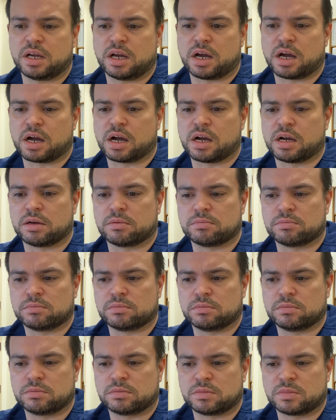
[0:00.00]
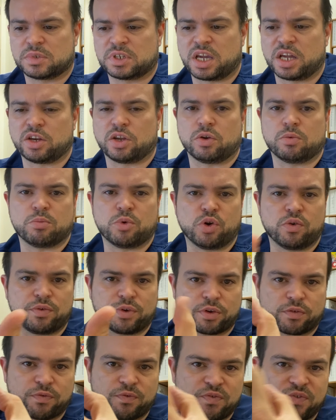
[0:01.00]
can you move
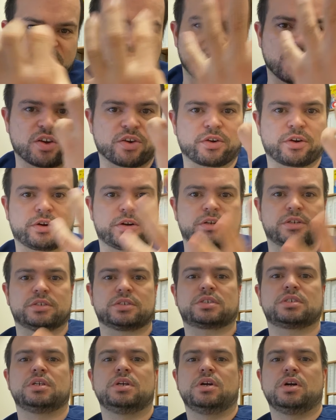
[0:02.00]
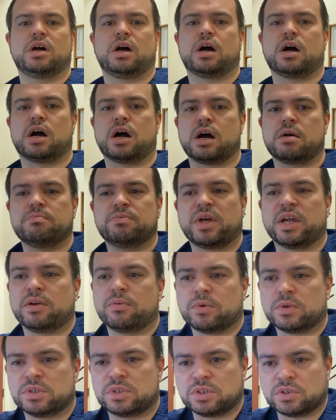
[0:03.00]
your fingers? They
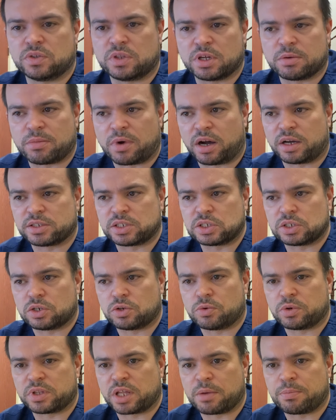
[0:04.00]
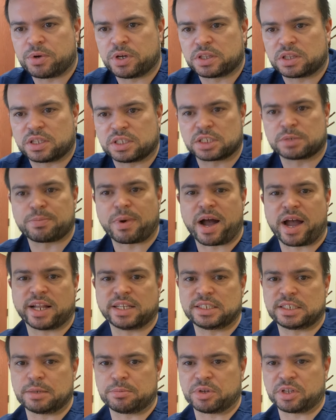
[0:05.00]
will do them also when they put the
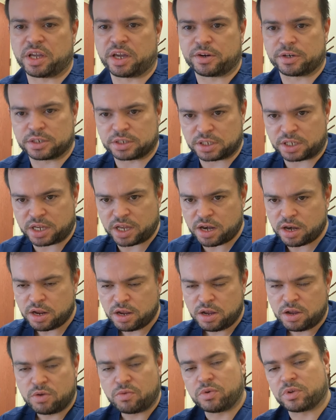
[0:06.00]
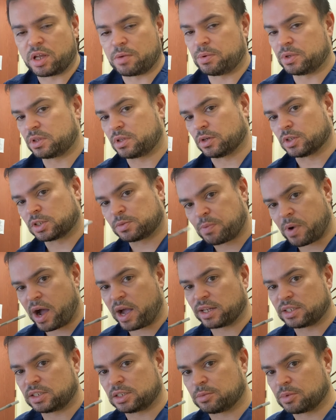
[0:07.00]
spine stimulators in. When they put those
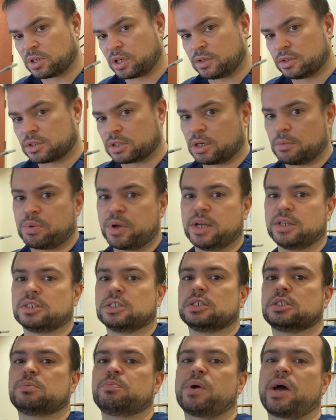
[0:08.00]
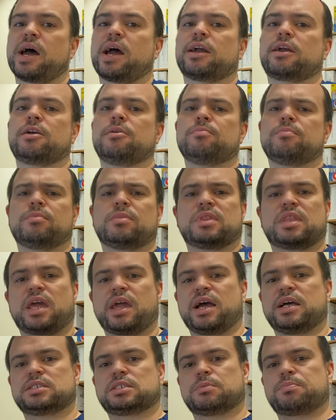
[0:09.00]
spine stimulators in a patient's back,
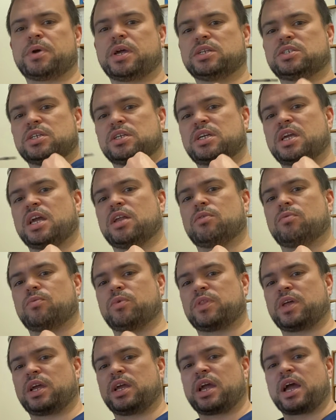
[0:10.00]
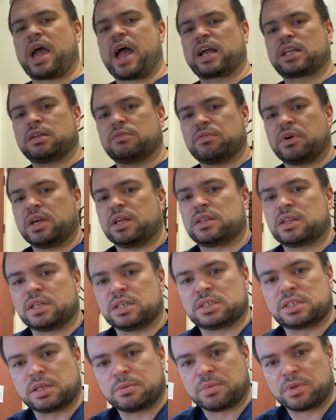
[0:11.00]
they ask the patient, when they activate
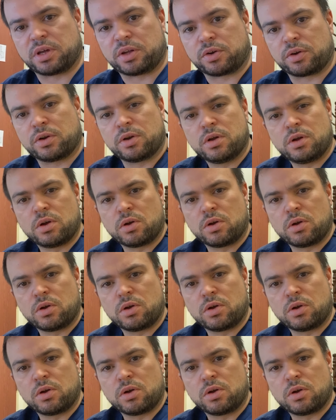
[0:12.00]
the stimulator,